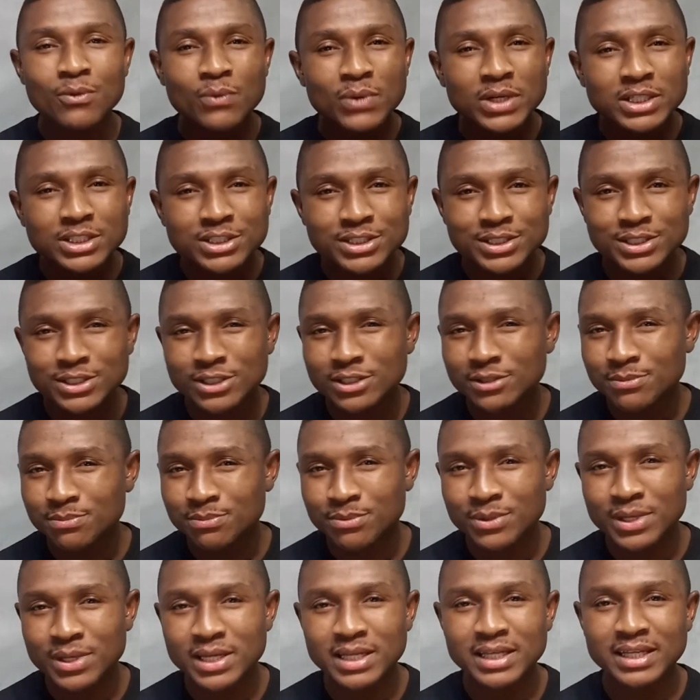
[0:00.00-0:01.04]
when Jesus
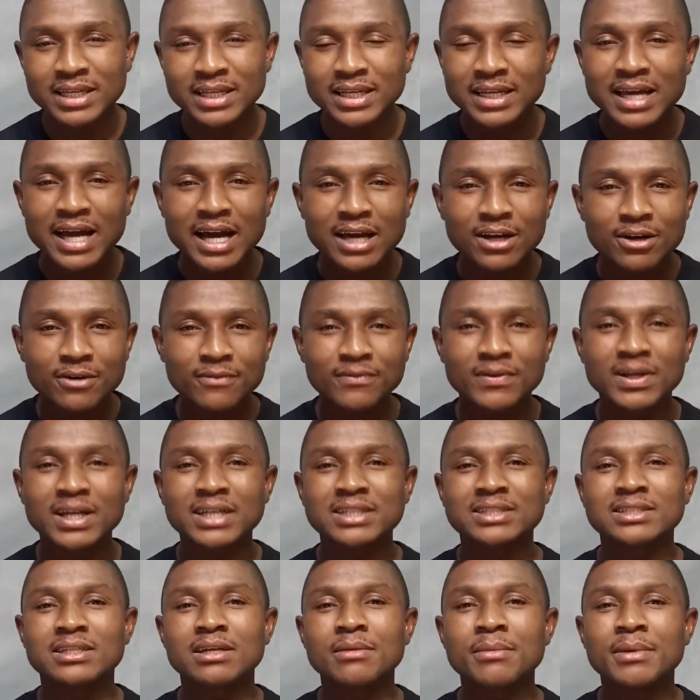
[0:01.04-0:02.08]
prayed in the Garden of
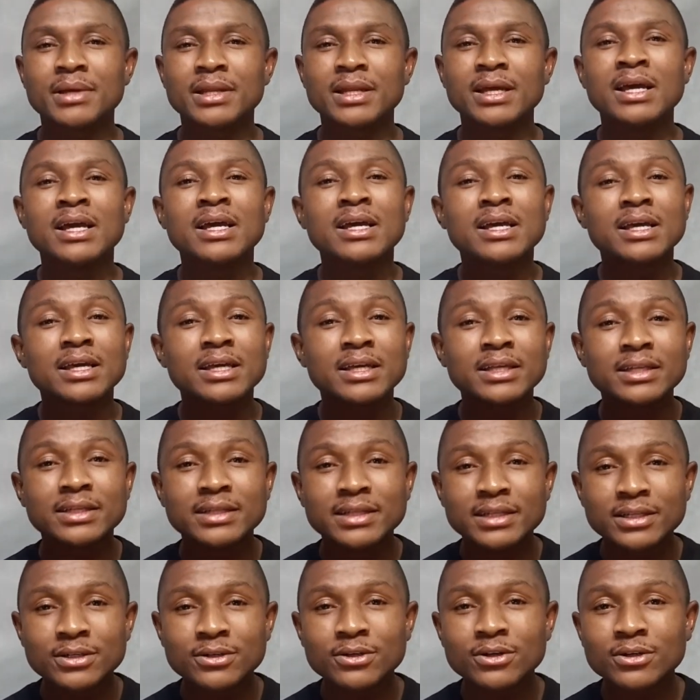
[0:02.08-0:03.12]
Gethsemane, he
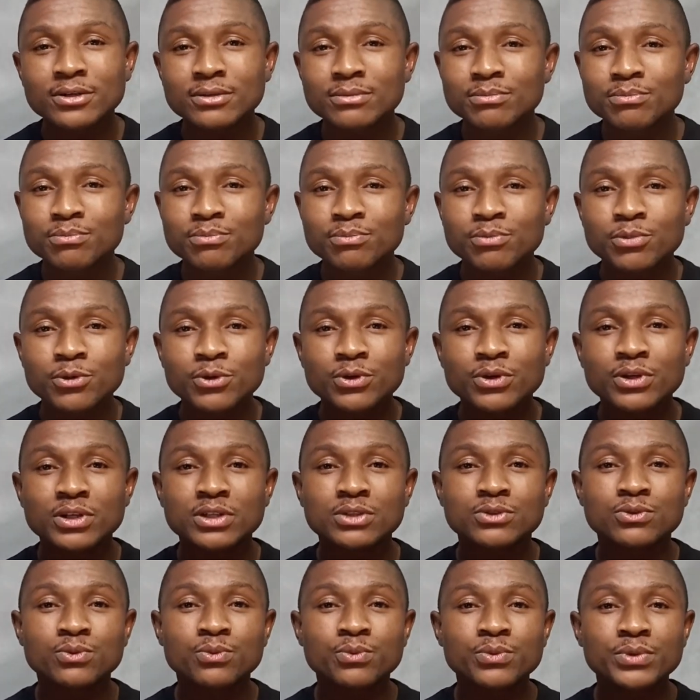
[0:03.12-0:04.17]
did not put
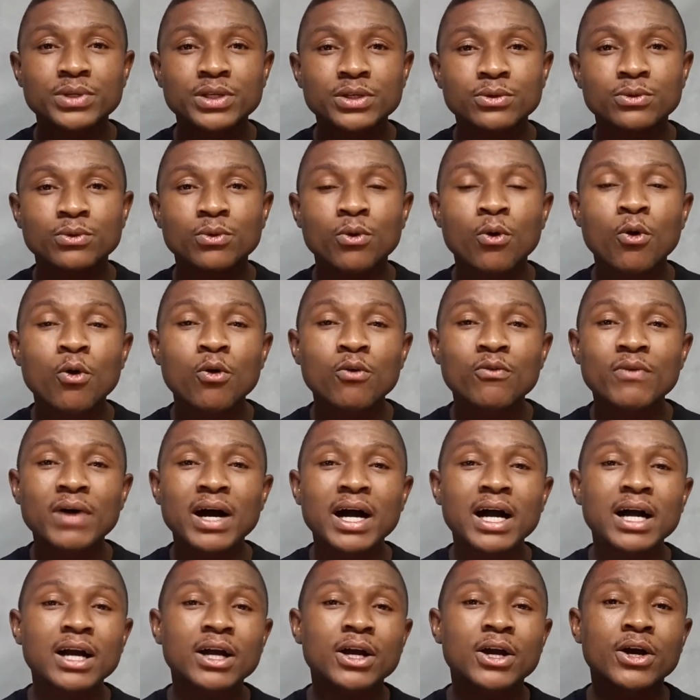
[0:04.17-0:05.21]
his will
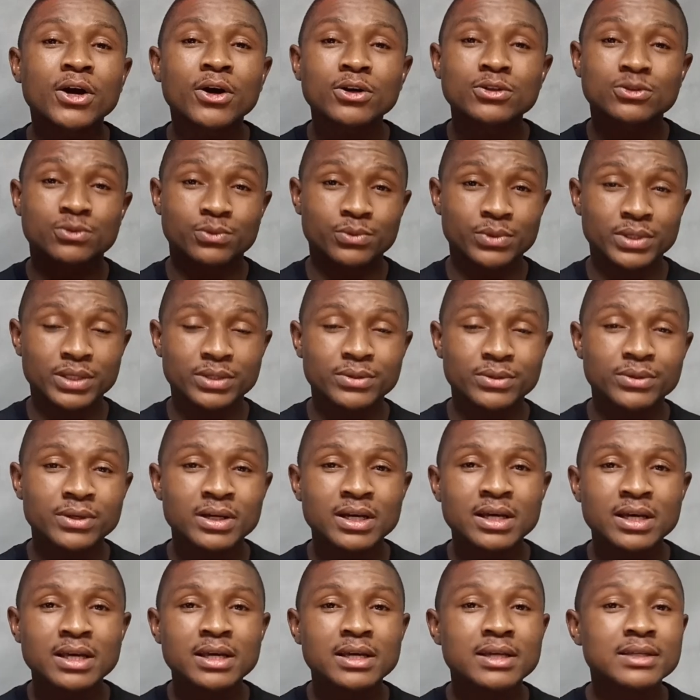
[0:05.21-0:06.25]
over God's will.
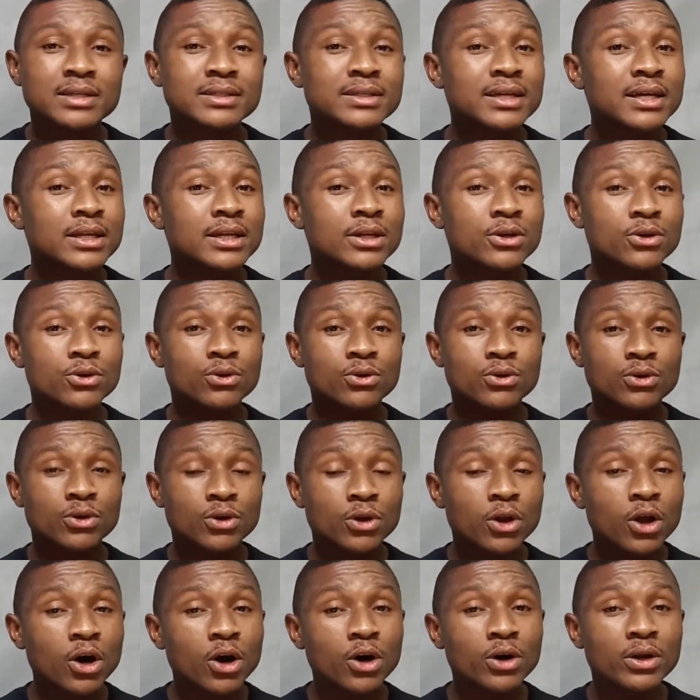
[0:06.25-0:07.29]
He said,
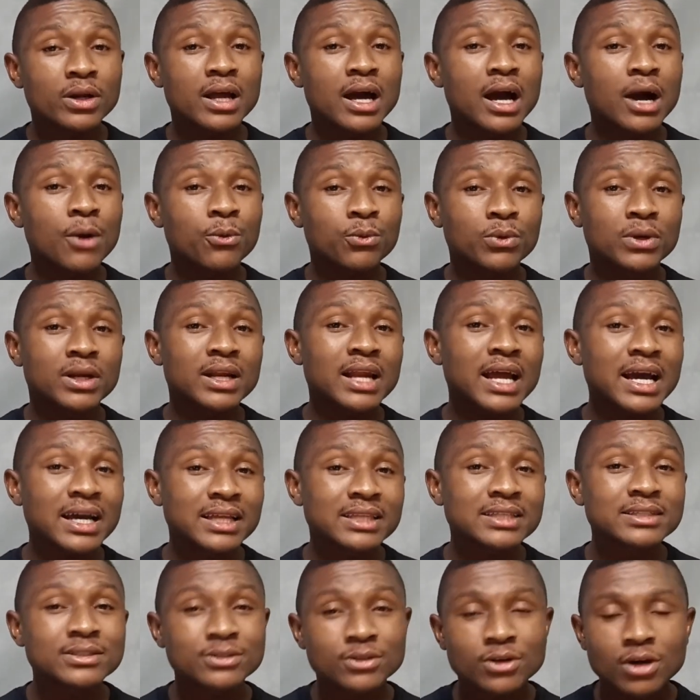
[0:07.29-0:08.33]
Lord, I would like
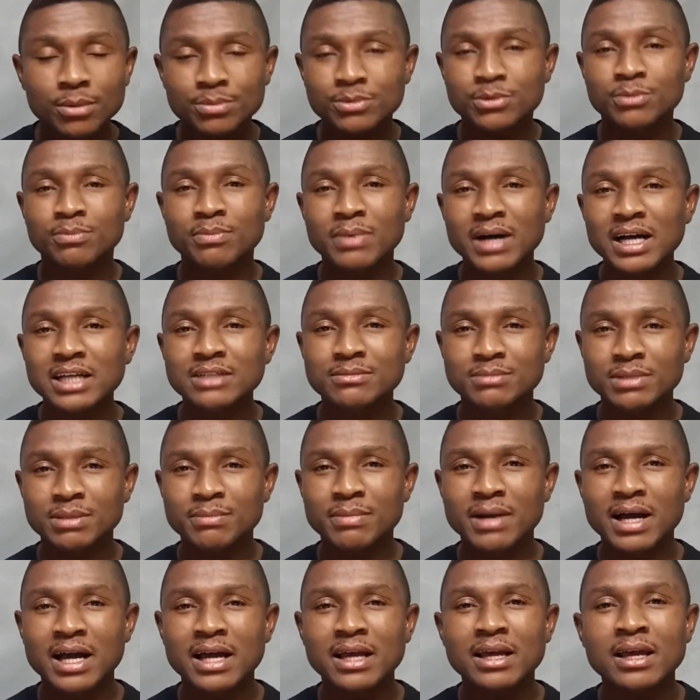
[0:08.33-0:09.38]
this cup to pass me
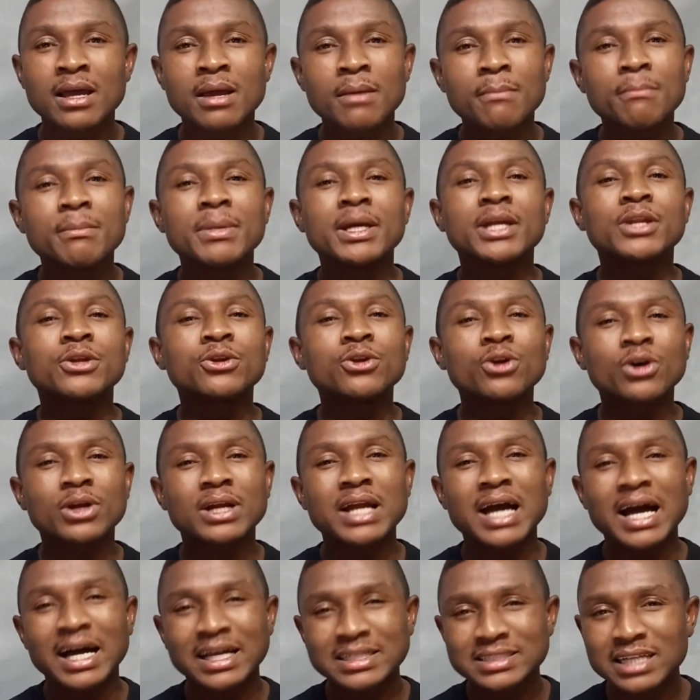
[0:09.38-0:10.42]
by, but
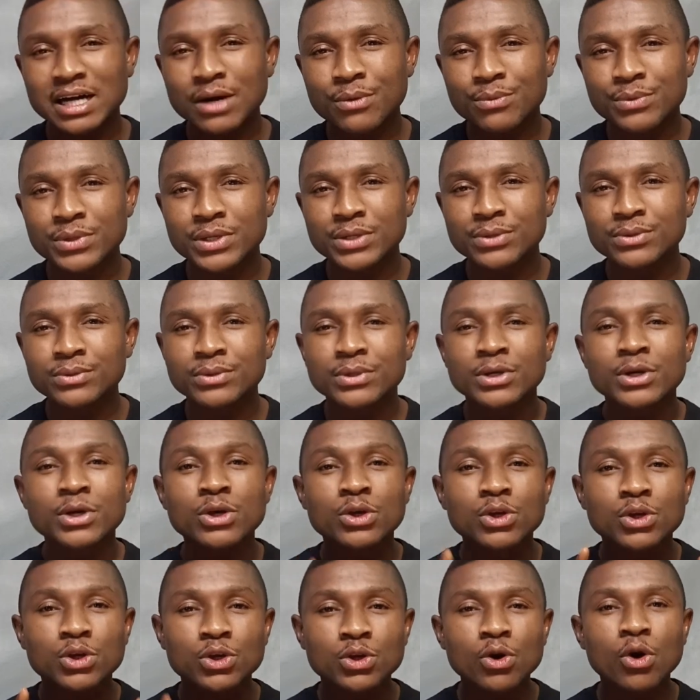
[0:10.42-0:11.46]
not as I will.
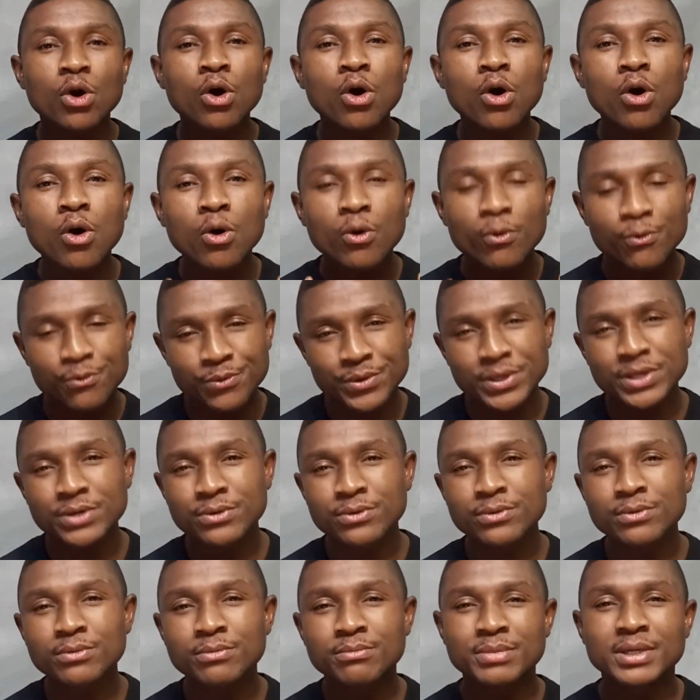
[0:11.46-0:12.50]
Your
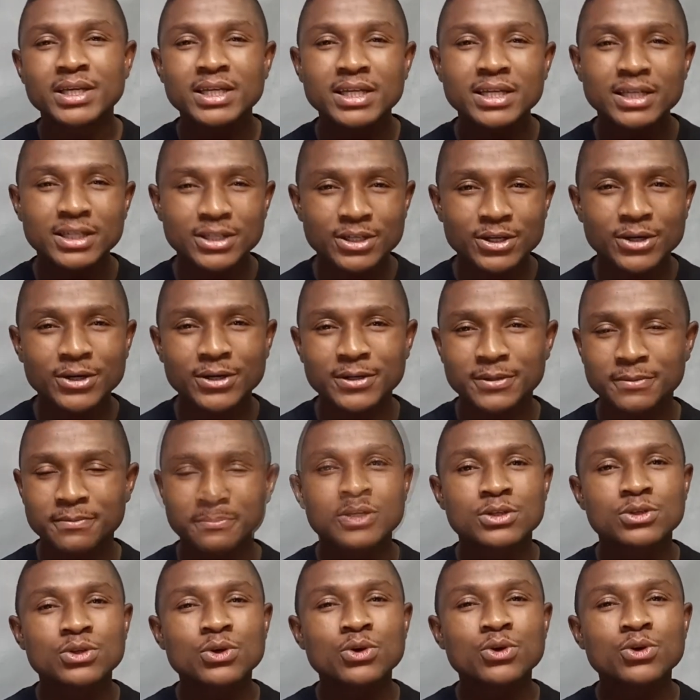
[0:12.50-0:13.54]
will be done.
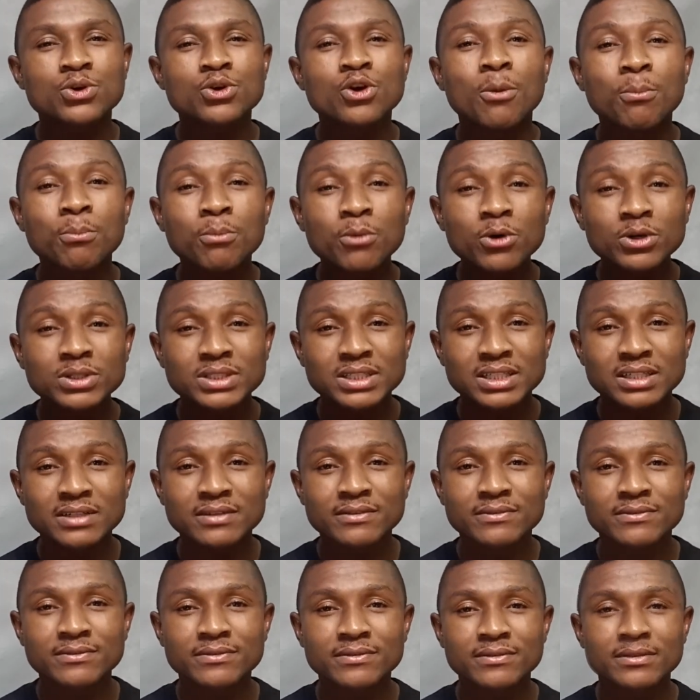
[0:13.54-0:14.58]
So your motive
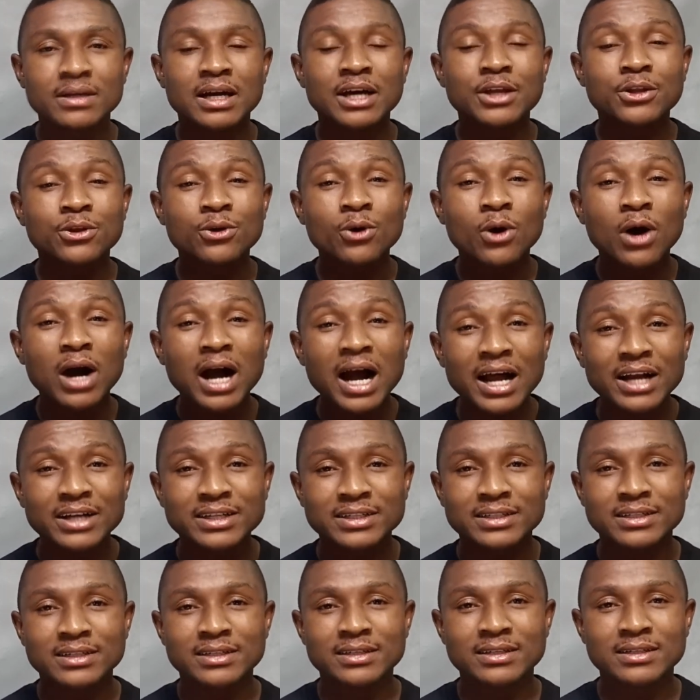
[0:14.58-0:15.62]
and your
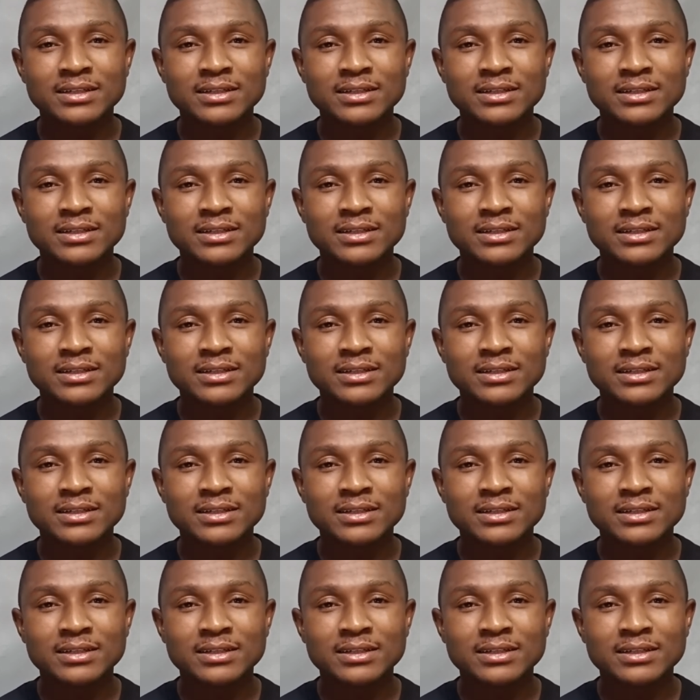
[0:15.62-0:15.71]
heart,